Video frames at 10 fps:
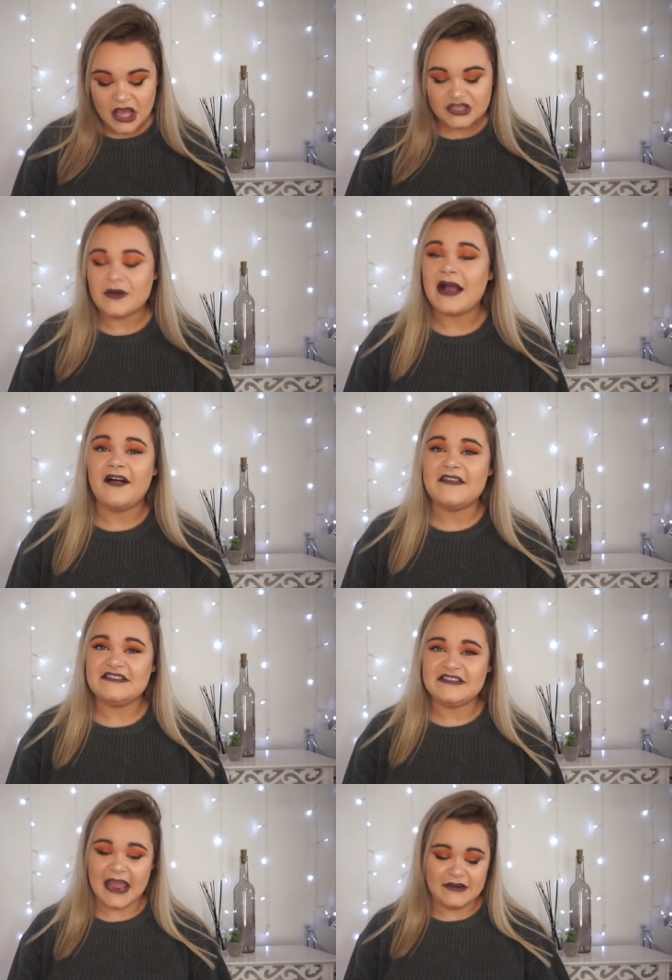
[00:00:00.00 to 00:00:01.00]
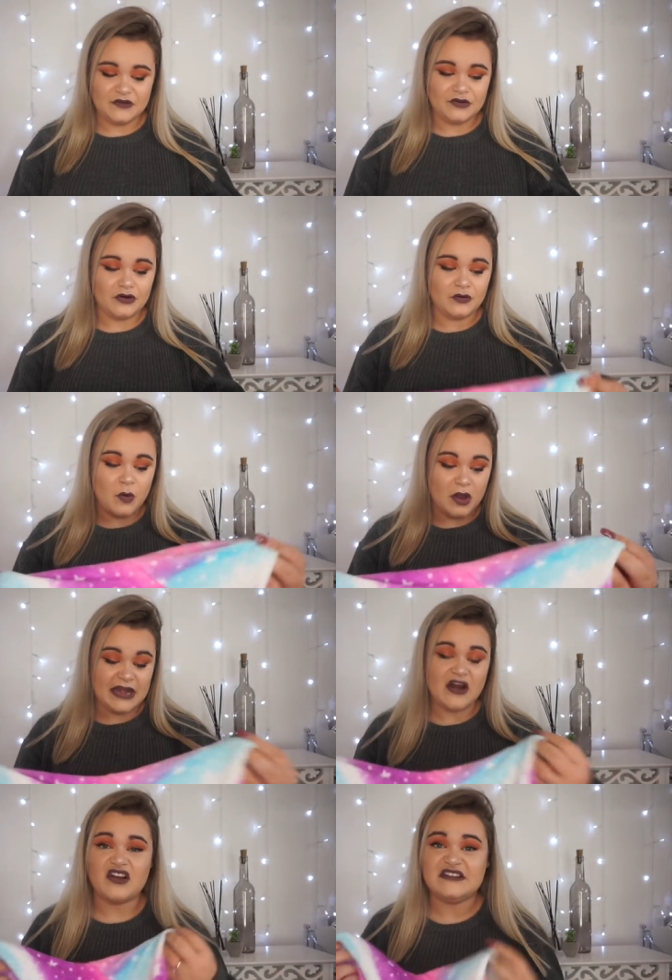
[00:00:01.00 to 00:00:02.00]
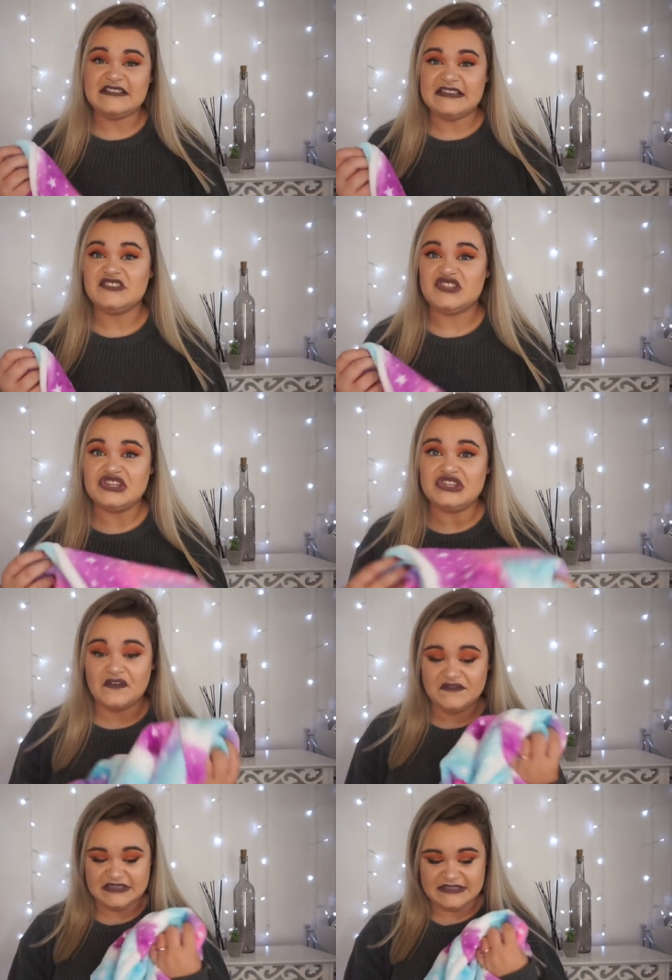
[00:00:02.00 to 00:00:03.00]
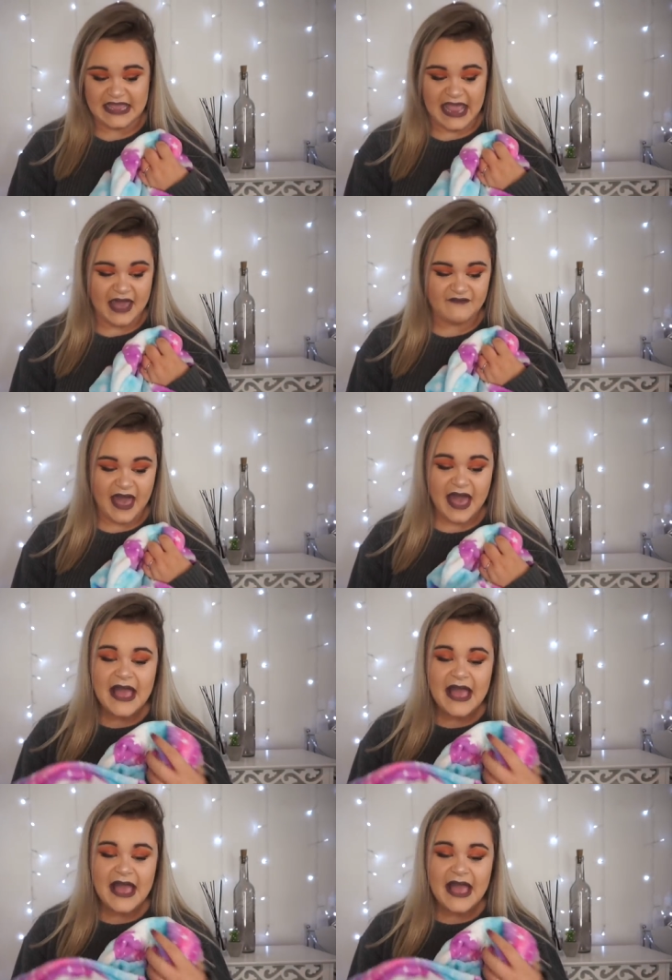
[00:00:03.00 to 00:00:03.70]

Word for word: So I got this giant unicorn one, and honestly, it's the softest thing ever.